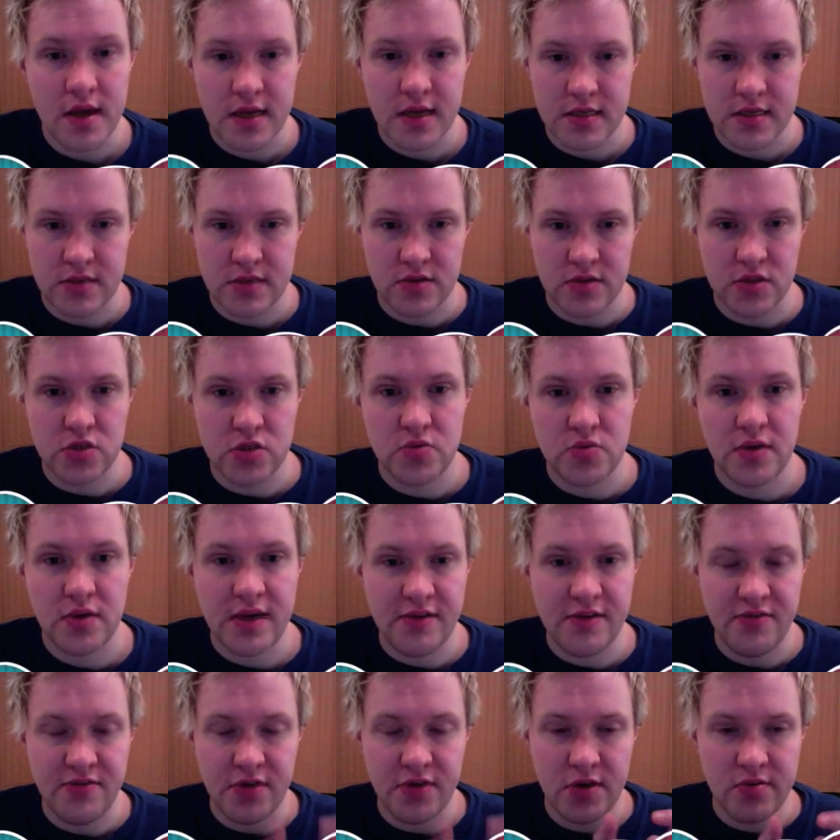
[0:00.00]
So in the
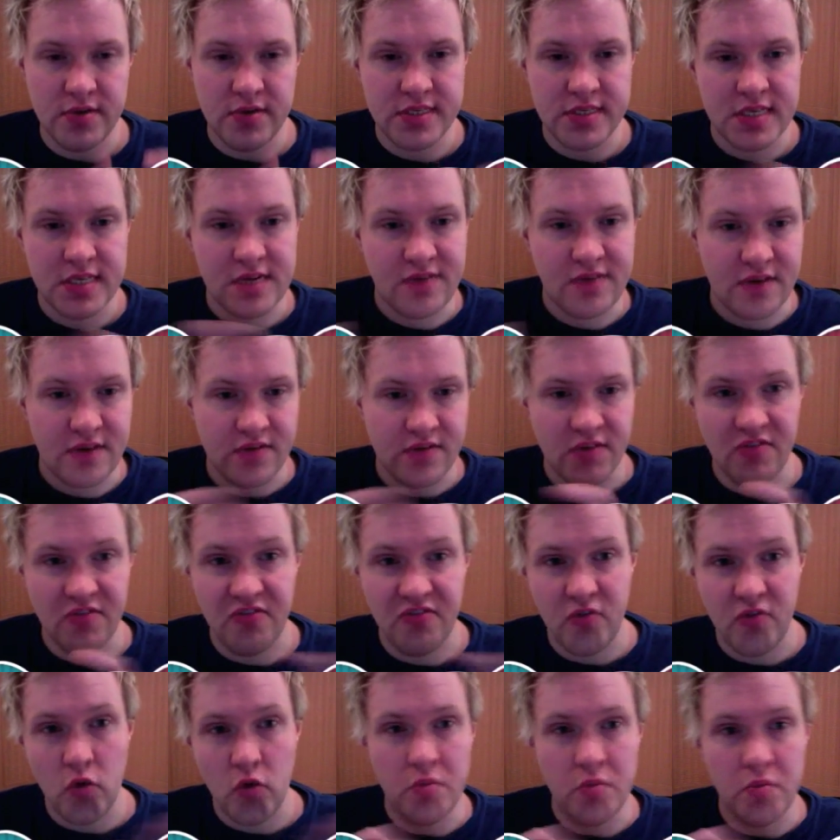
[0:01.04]
tweet view, instead of having
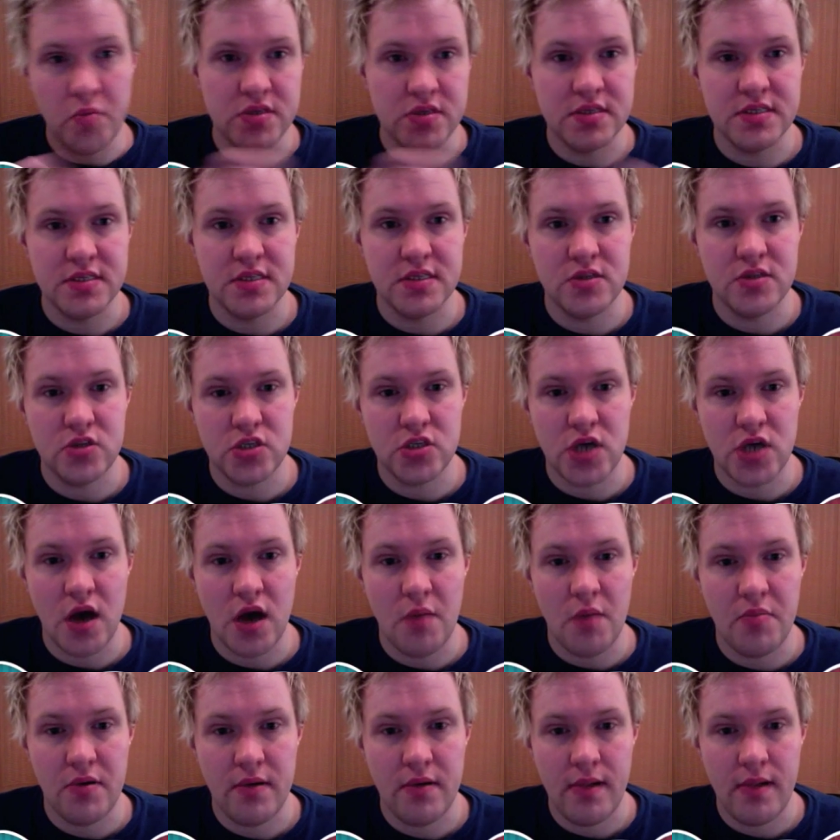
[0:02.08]
4 buttons at the
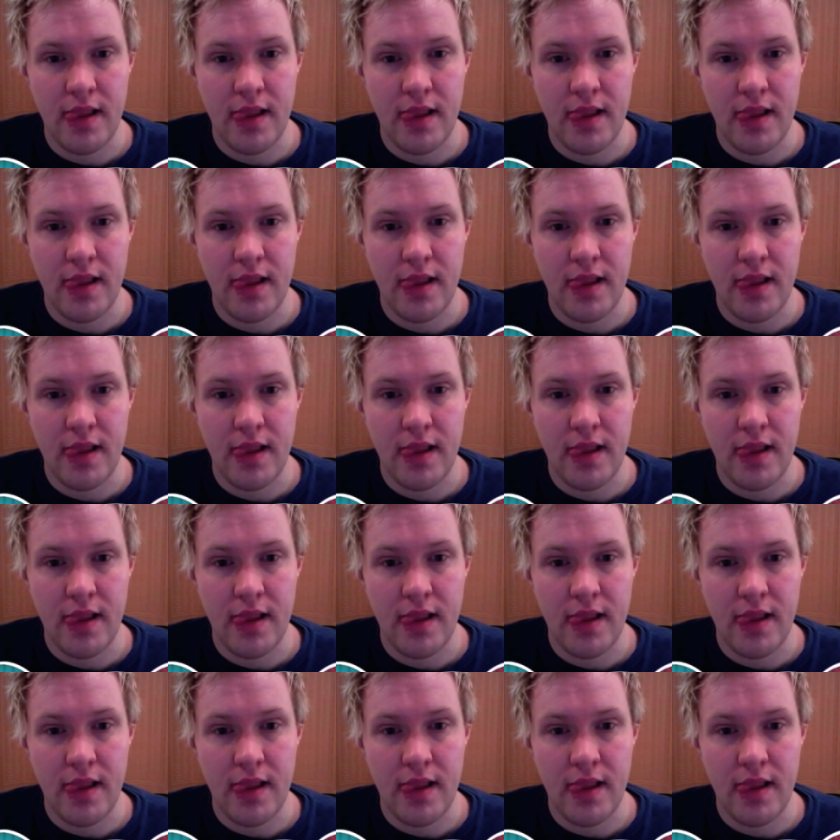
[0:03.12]
top